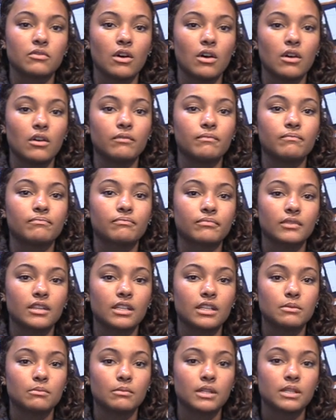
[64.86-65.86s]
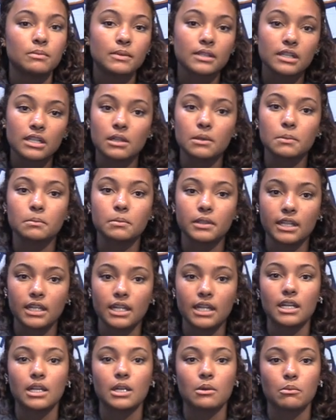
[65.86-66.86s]
fall. This must be
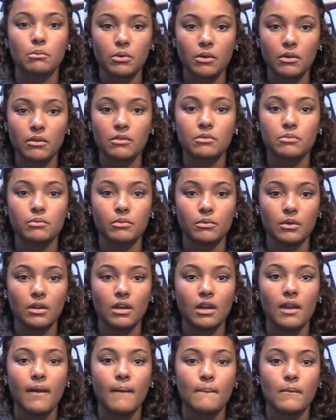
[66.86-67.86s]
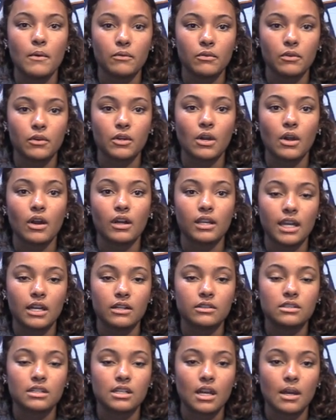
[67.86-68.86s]
completed and approved before you are
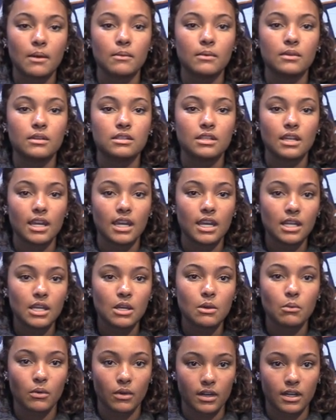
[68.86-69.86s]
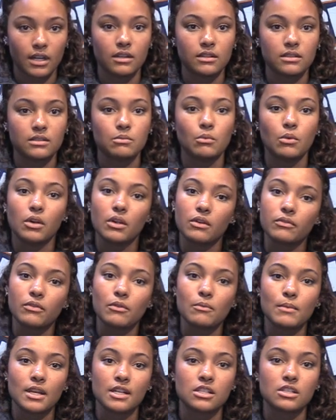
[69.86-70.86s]
allowed to come to any workouts. More
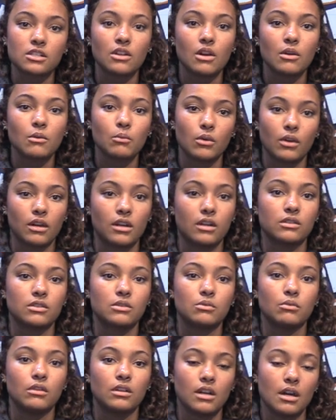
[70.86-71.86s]
information on workouts will